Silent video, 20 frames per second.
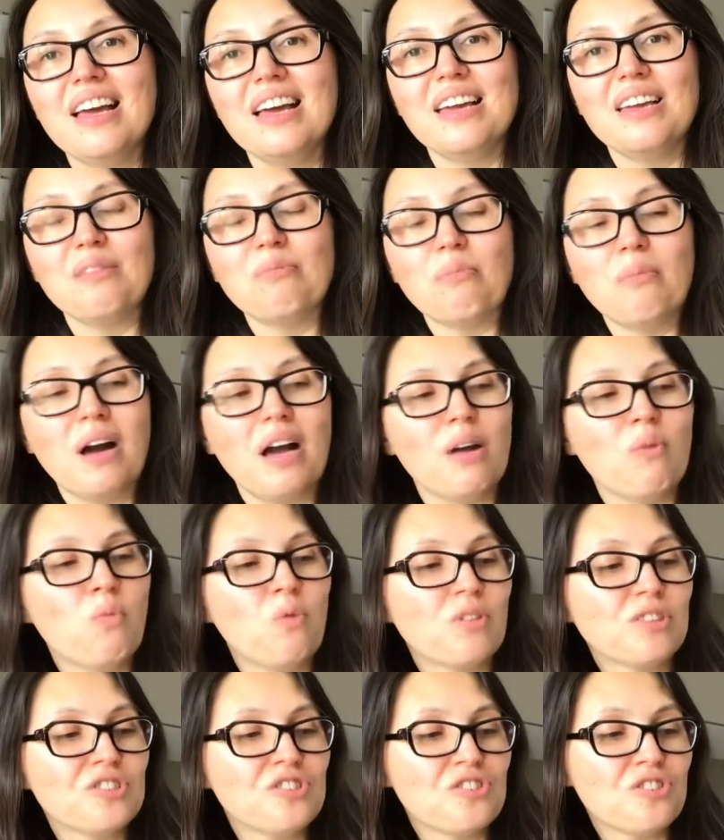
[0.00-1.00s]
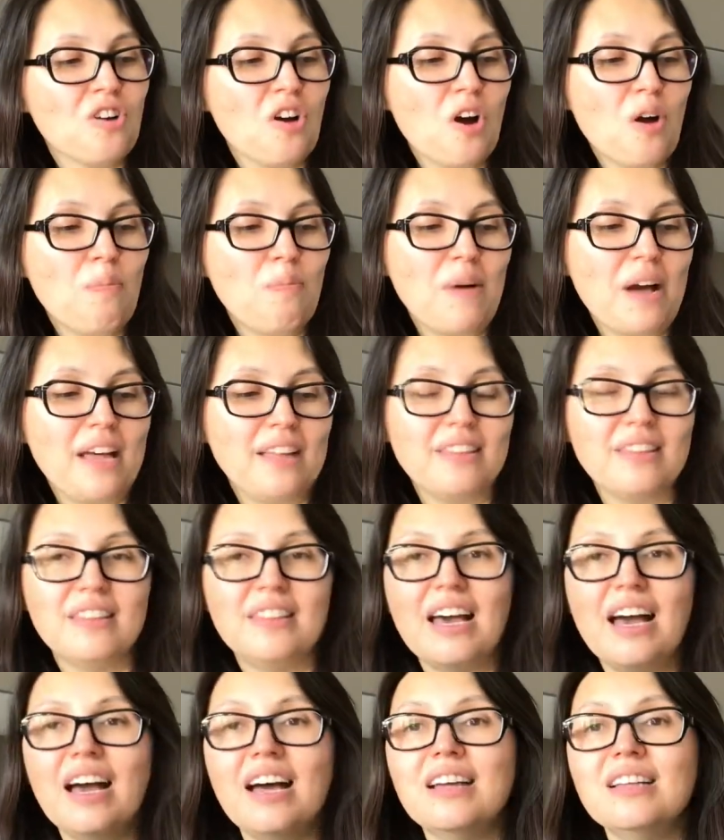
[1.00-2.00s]
in my wardrobe and
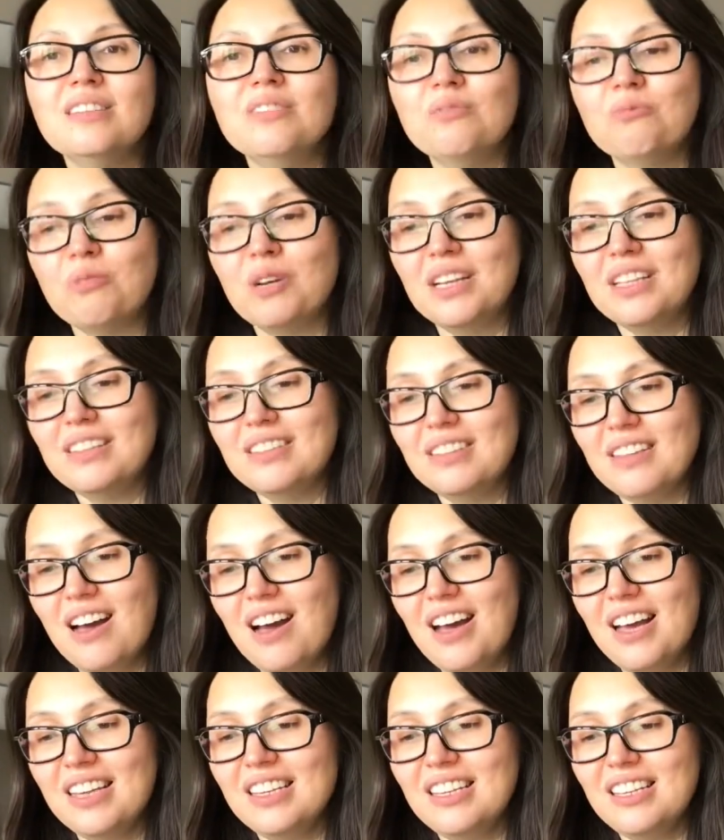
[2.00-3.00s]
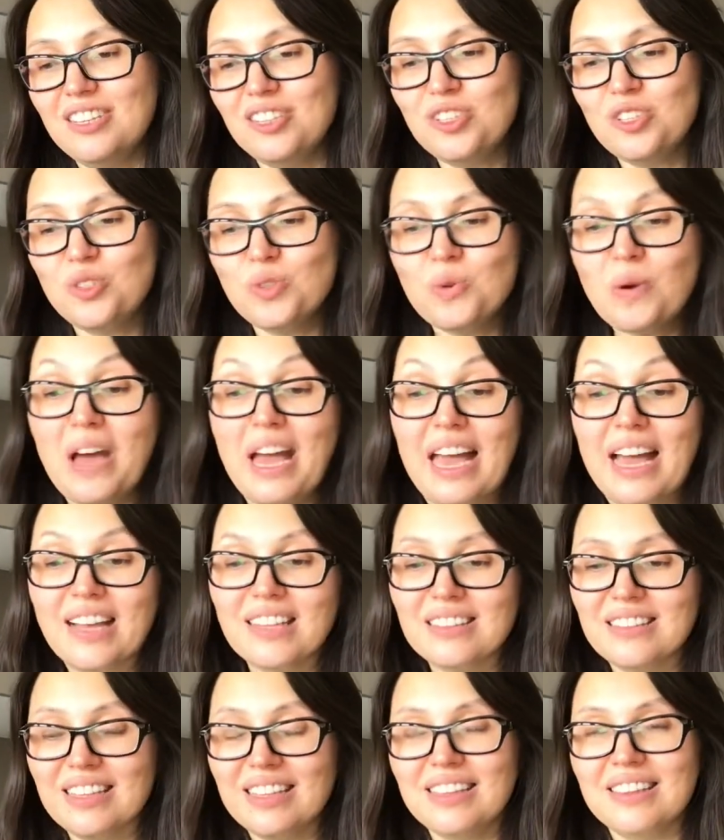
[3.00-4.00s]
then when I need to
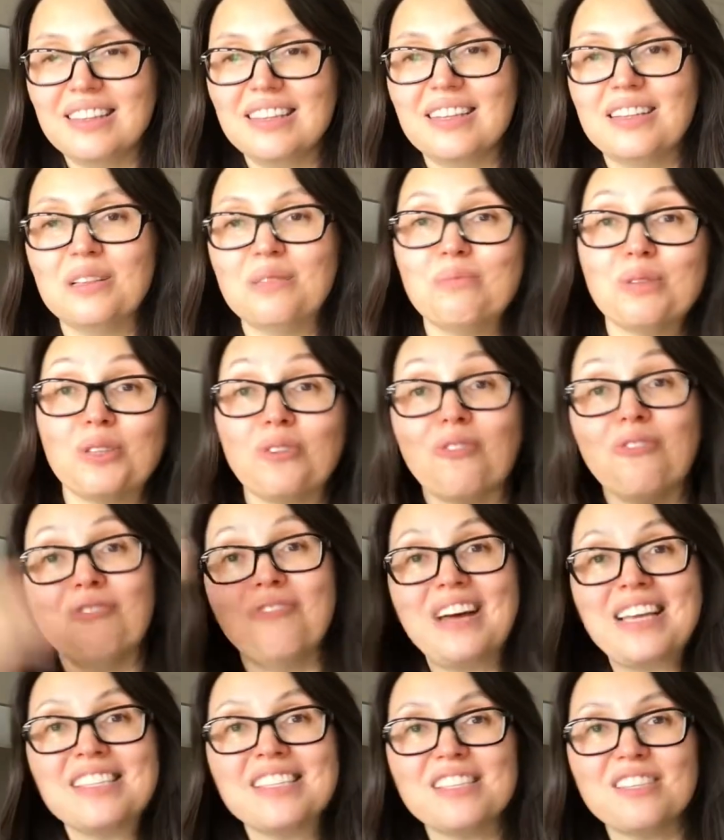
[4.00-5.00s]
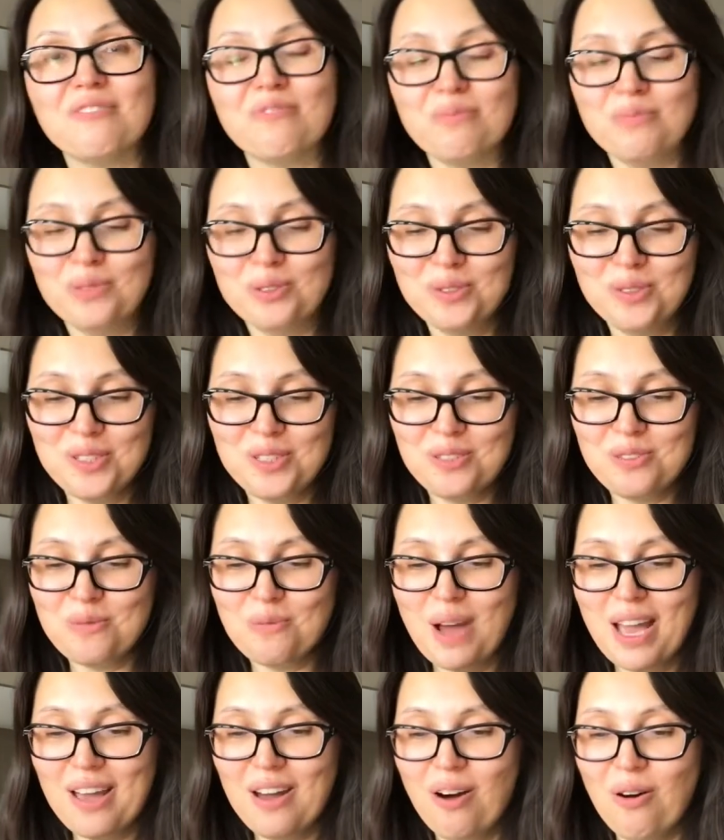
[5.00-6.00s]
add a little bit of festive mood to
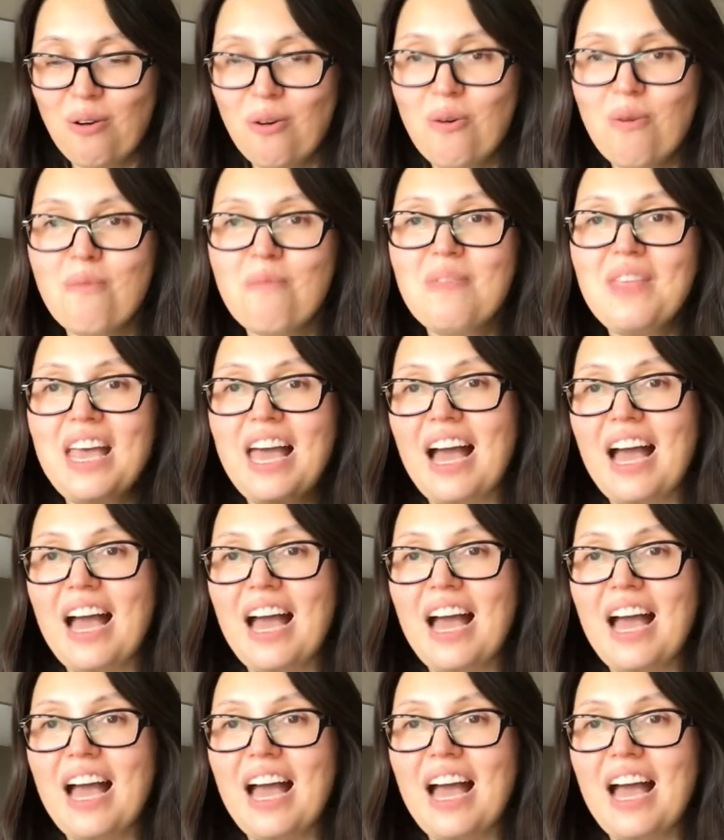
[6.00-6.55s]
my home